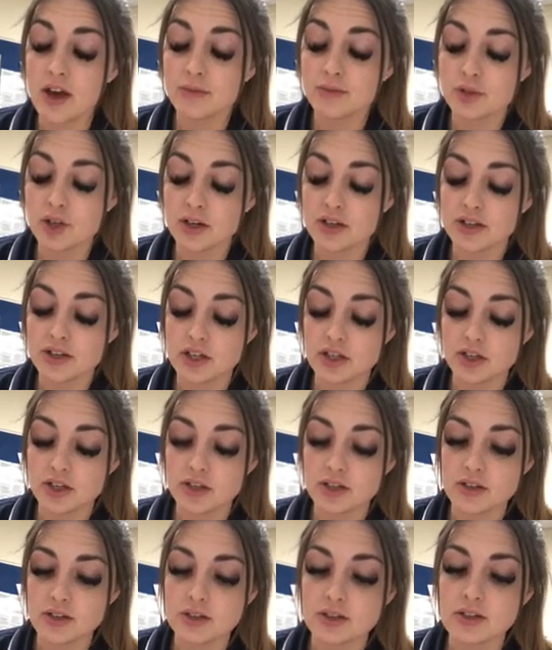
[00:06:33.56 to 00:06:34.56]

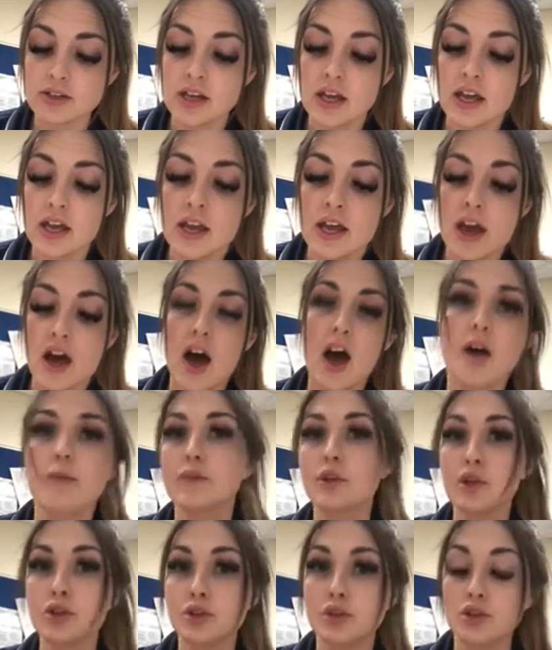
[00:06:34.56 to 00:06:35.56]
dietitians.
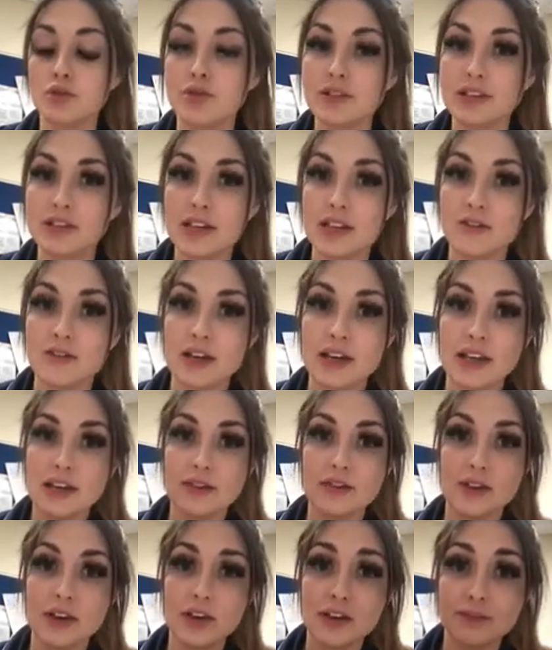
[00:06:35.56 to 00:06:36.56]
You should receive a
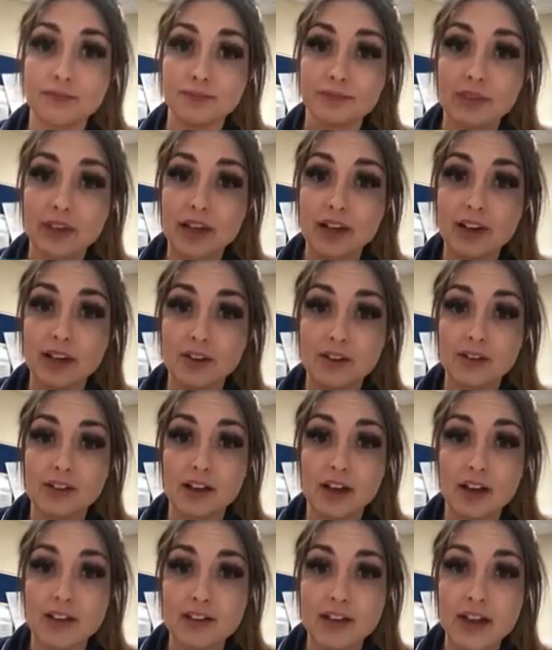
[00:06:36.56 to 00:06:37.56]
leaflet that looks
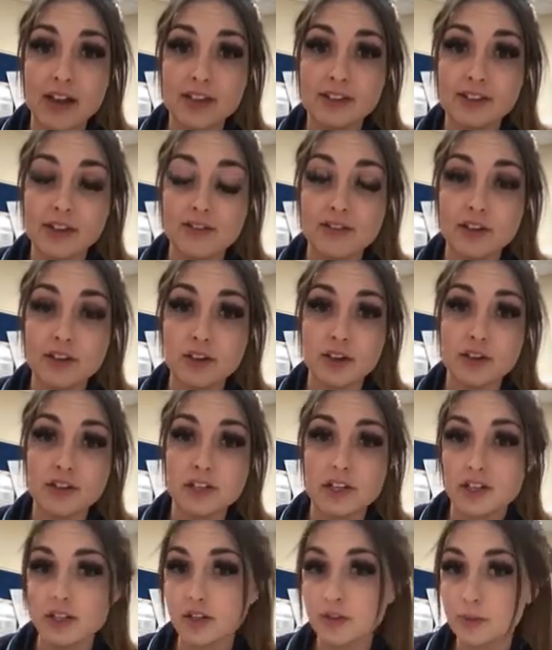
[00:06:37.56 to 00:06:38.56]
like this, and the
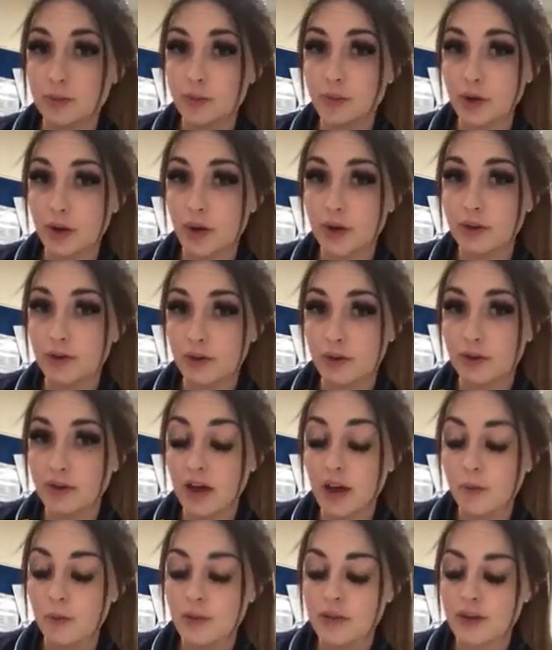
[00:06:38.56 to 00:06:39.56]
dietitians will go through
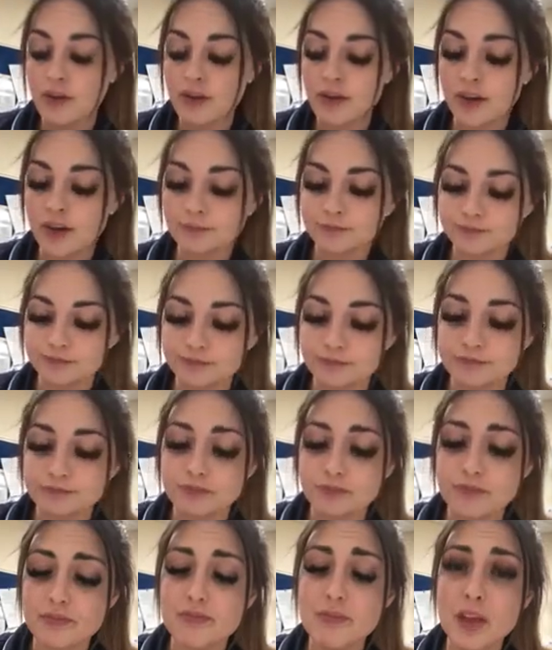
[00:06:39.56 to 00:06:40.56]
that with you.
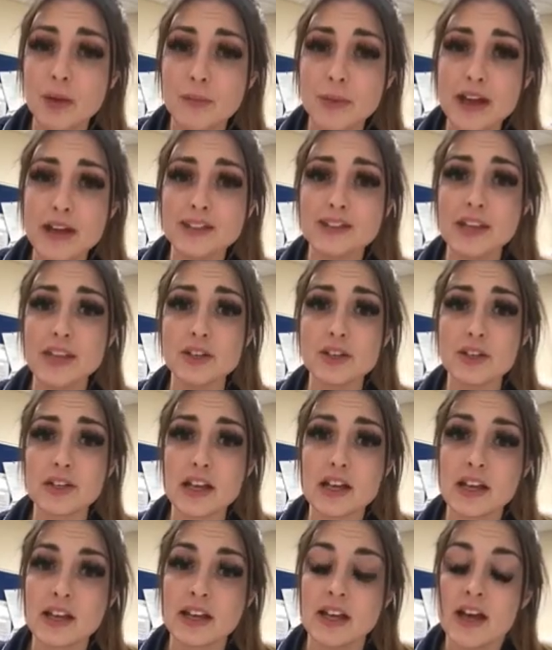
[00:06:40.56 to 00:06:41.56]
But
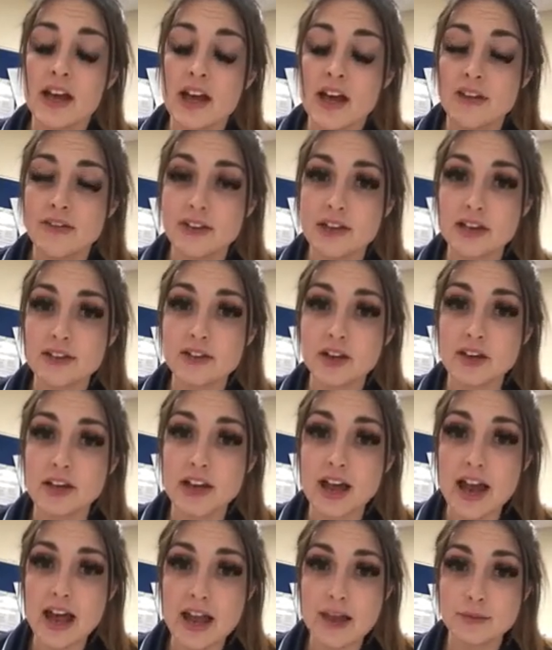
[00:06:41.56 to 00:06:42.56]
essentially the
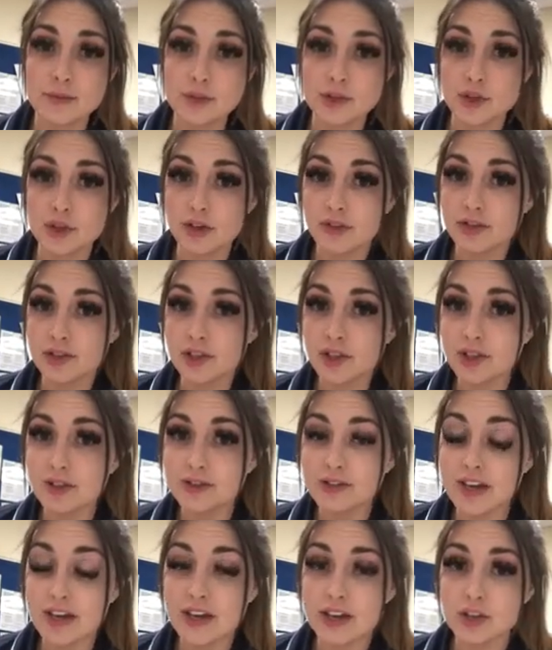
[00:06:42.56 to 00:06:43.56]
diet aims to
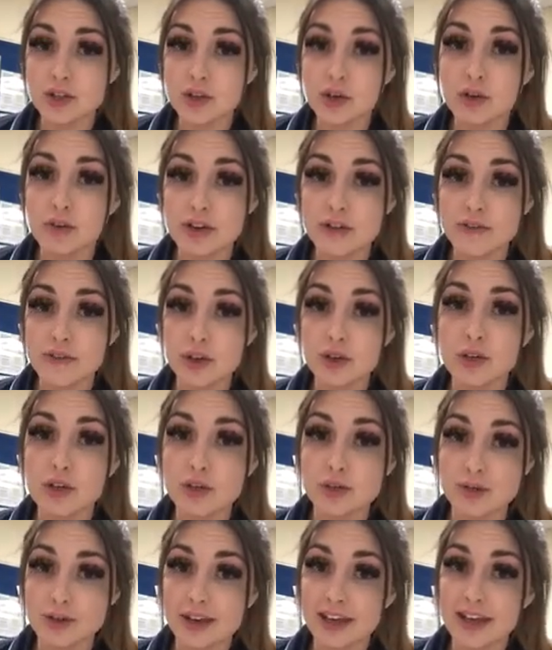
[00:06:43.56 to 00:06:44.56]
reduce any sugary food
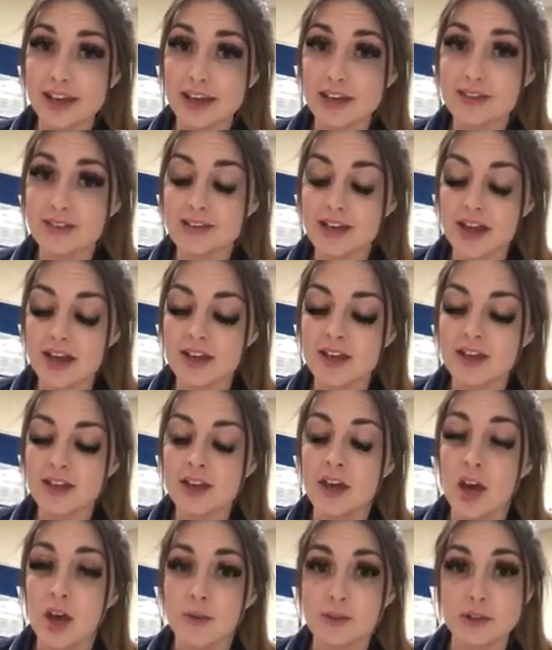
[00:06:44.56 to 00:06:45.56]
and drink intake,
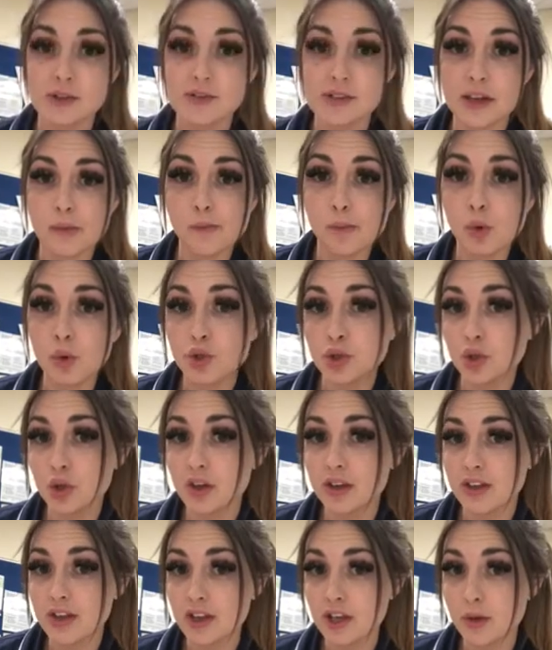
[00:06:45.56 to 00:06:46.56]
because obviously more
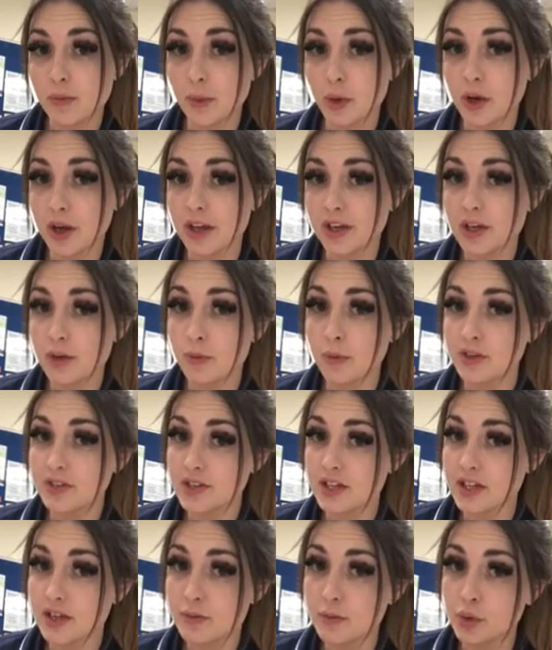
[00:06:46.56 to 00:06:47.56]
sugar that you put in your
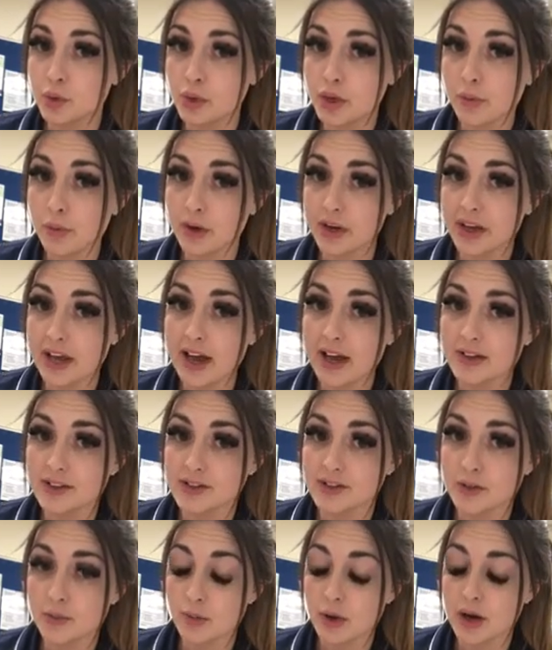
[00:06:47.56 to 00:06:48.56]
body, the more your body
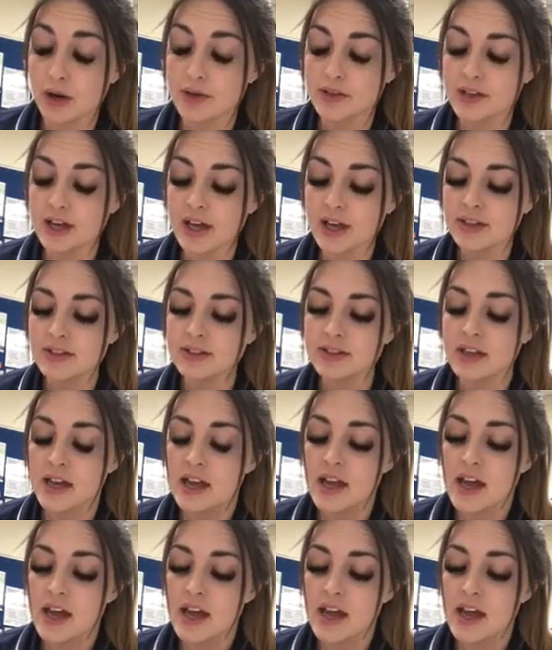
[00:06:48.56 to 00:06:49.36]
has to process,